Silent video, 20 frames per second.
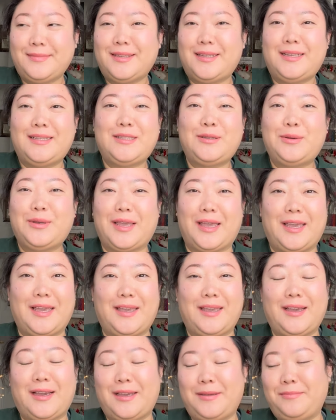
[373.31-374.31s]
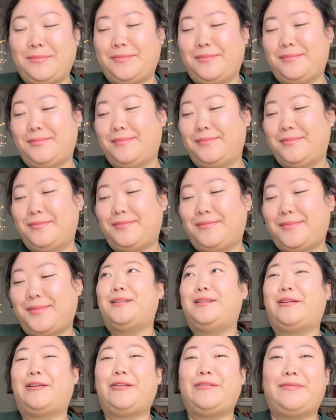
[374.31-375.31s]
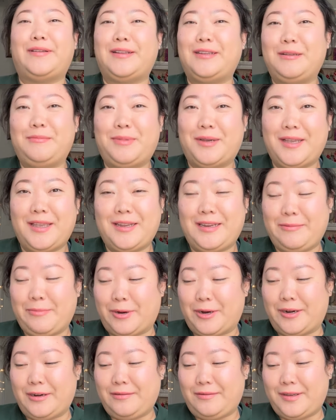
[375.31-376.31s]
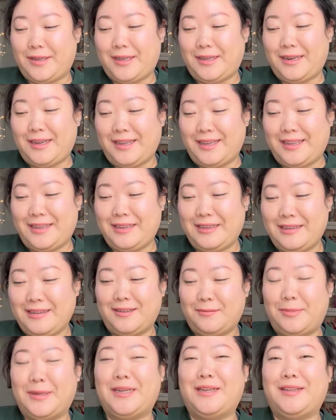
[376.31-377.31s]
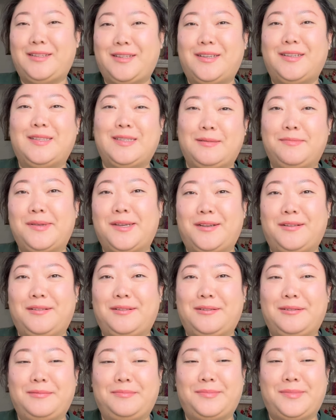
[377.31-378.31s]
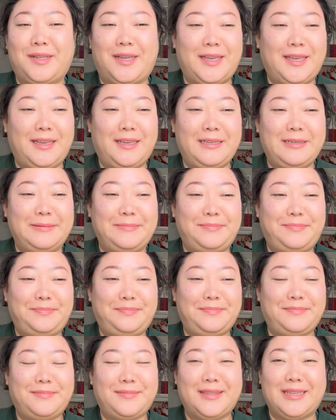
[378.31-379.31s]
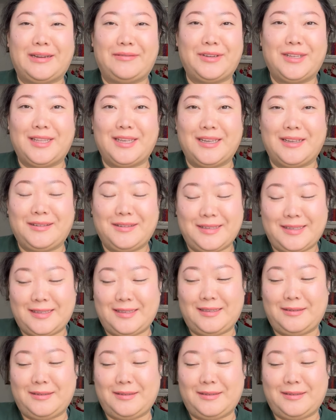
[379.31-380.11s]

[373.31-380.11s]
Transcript: it's okay. I'm not offended by any part of it, but it does smell like everything else,